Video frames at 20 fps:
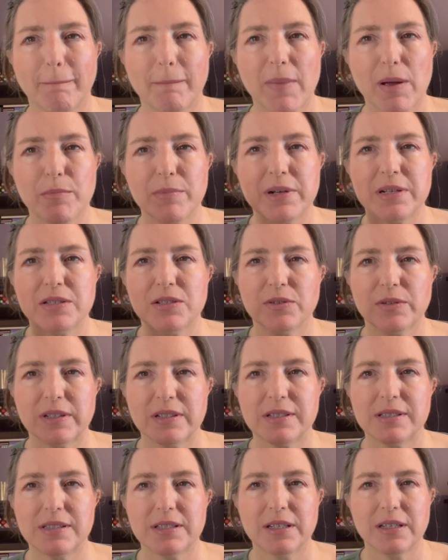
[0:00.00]
But as you
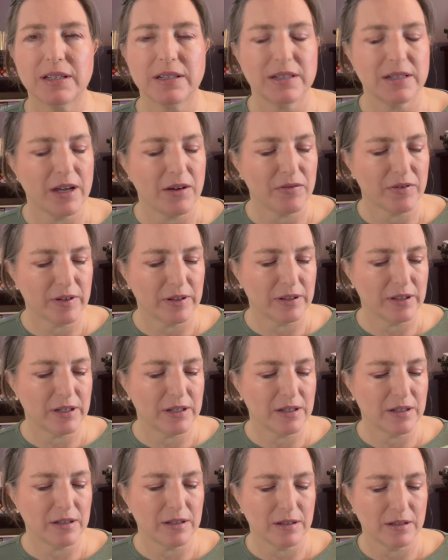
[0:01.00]
can see, it
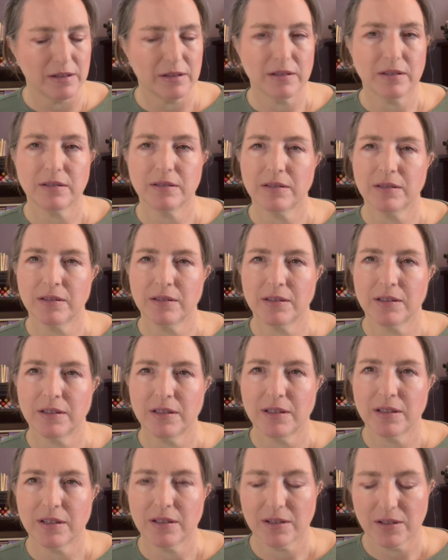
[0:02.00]
definitely
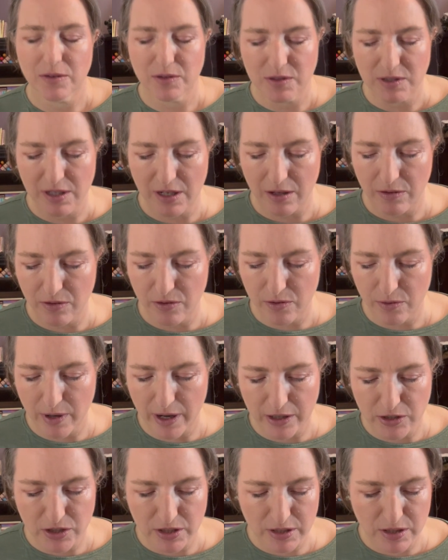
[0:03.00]
goes the other
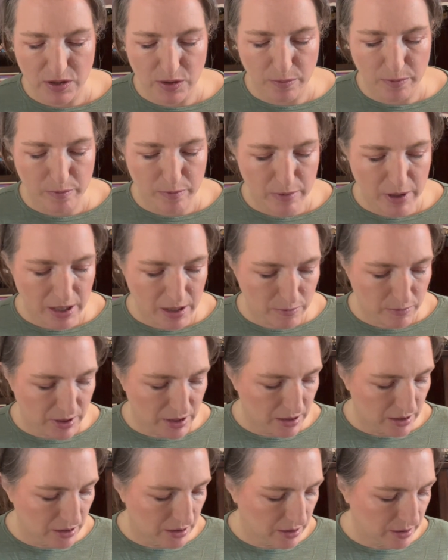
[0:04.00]
direction. So
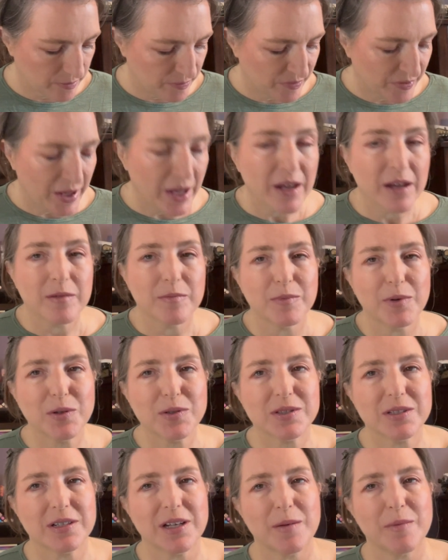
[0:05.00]
maybe,
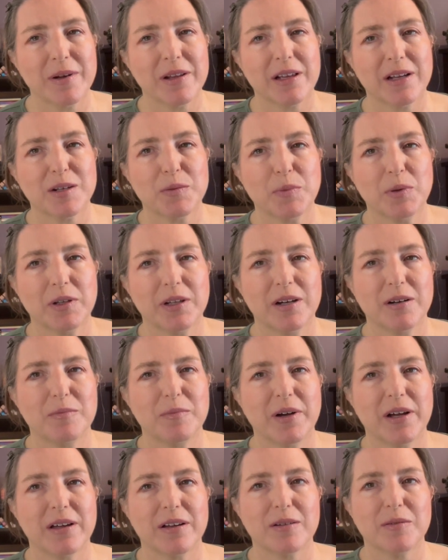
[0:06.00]
most of the time I like to pull out
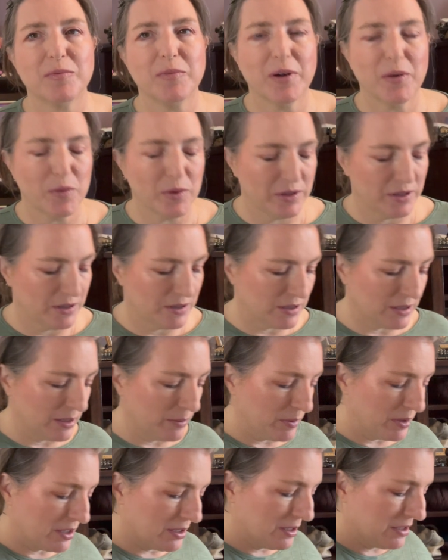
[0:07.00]
my one that's
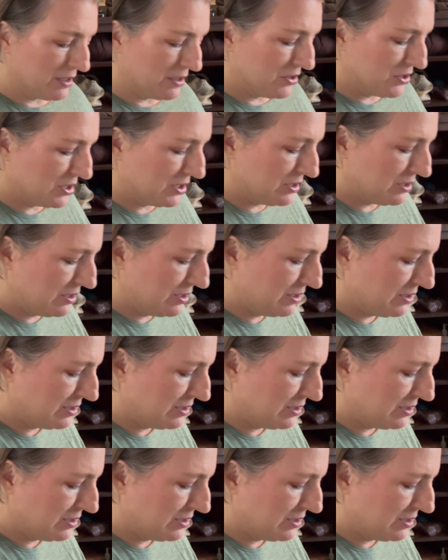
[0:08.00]
limited edition.